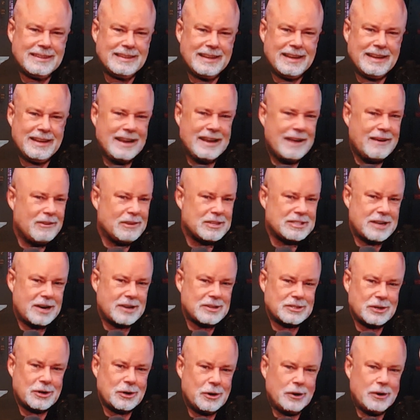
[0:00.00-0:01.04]
Did it ever
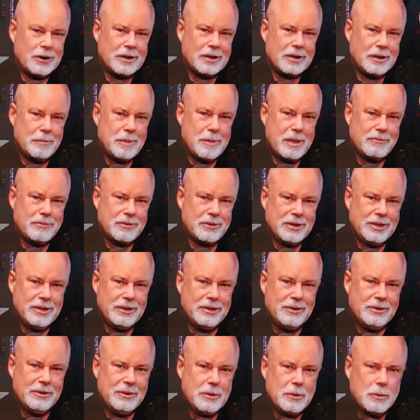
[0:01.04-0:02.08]
start to hurt a little bit for
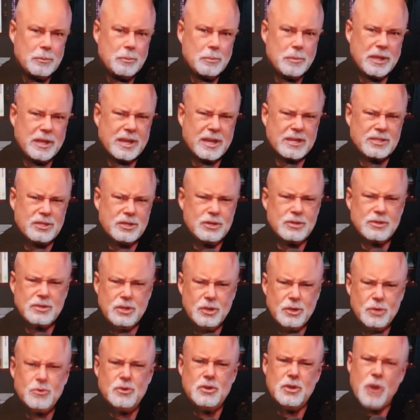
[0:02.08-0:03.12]
you? Because
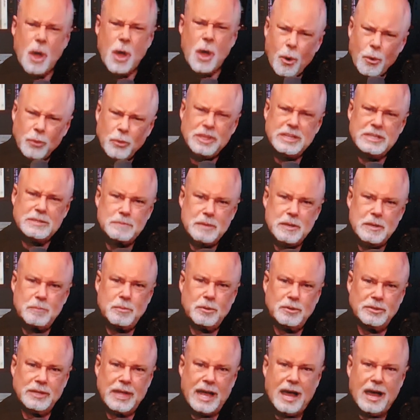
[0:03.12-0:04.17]
you know these
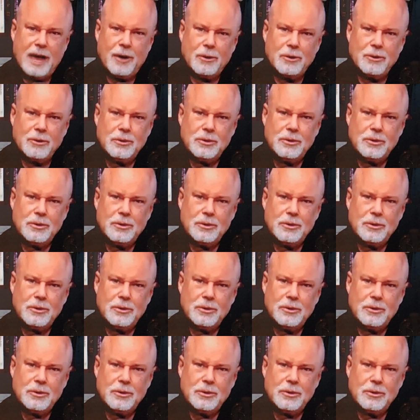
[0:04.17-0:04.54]
people now.